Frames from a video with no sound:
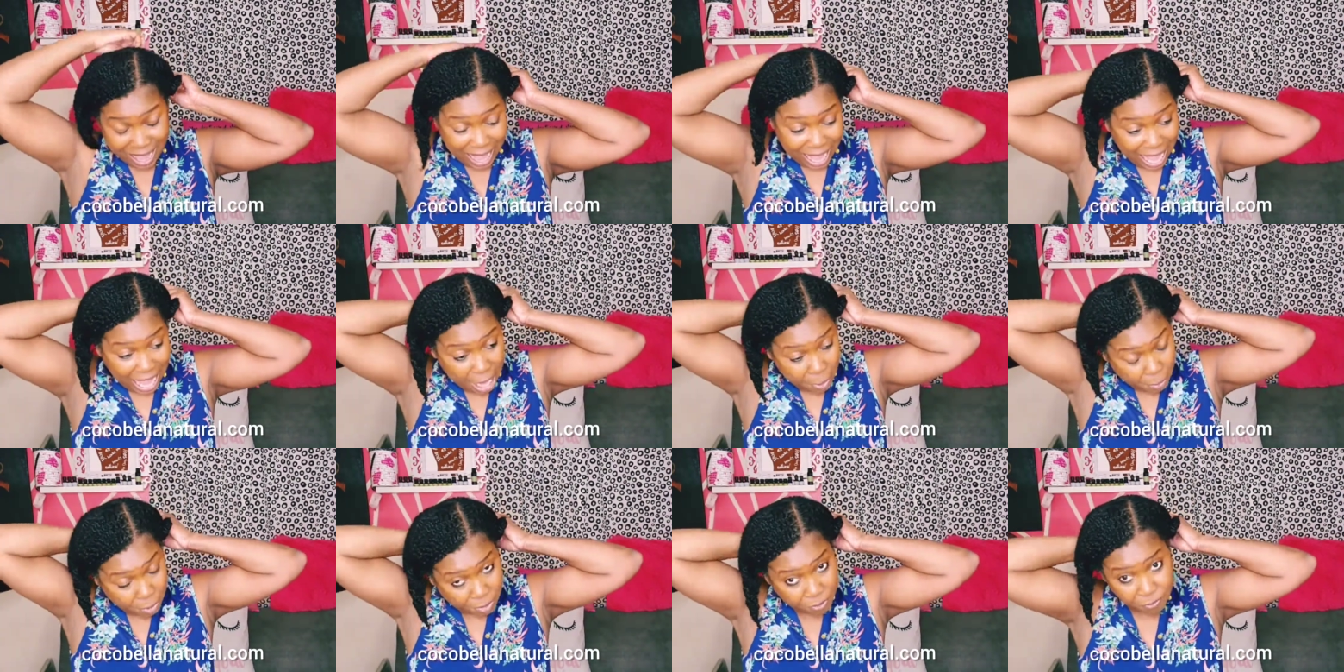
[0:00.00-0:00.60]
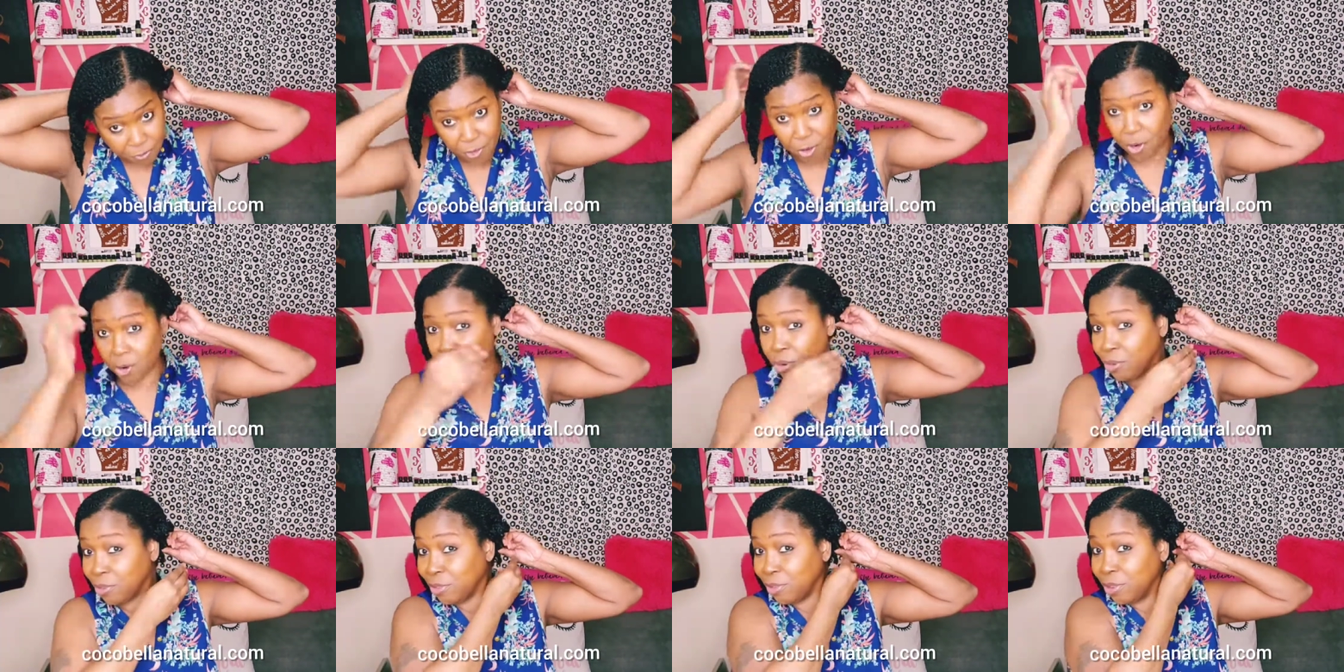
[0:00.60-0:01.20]
I
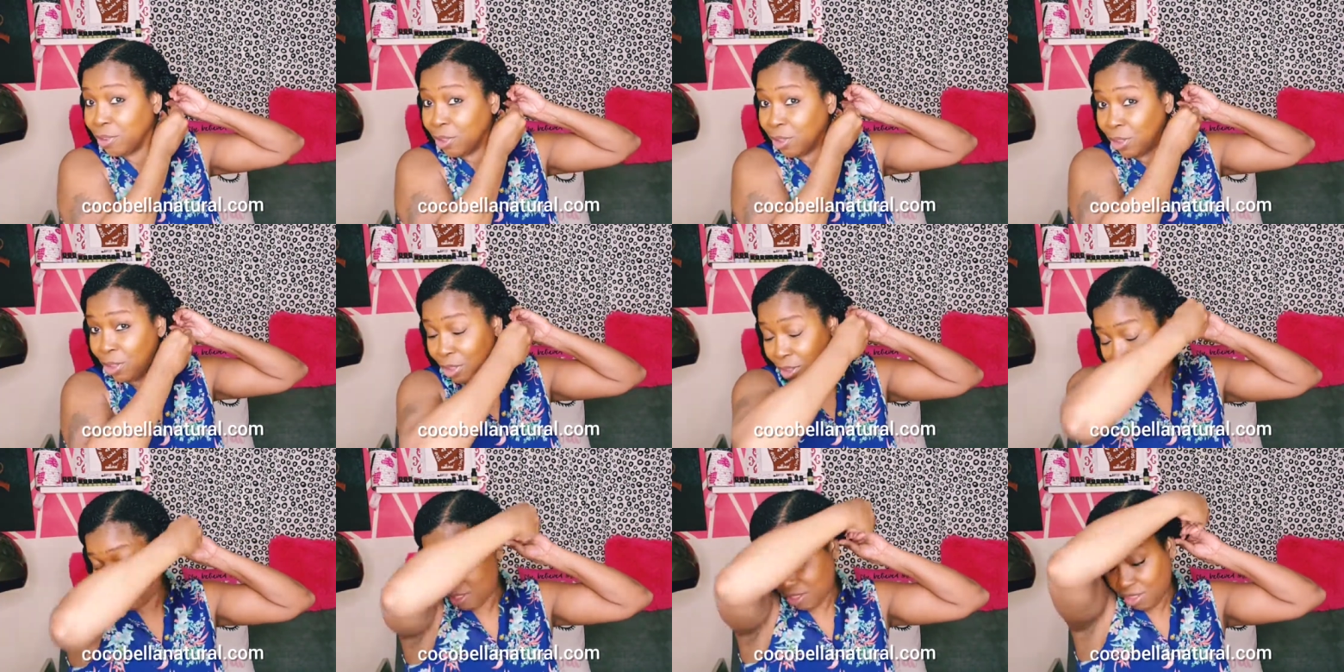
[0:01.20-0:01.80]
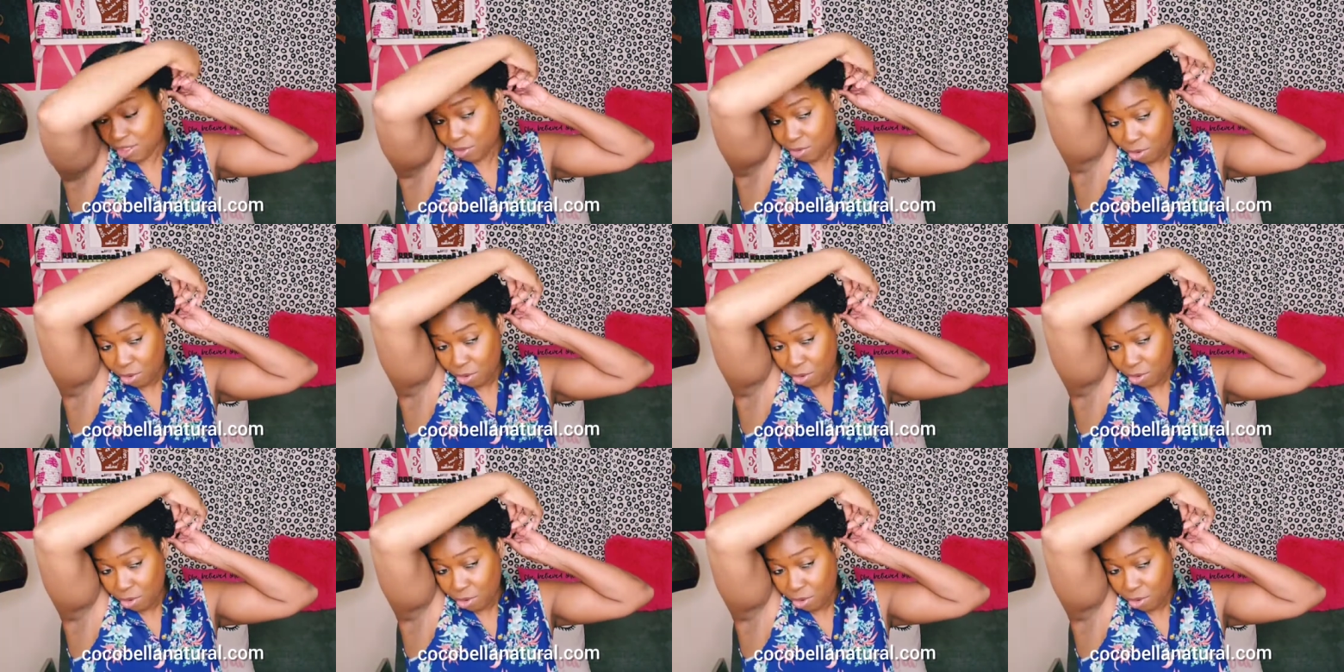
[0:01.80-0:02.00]
prefer the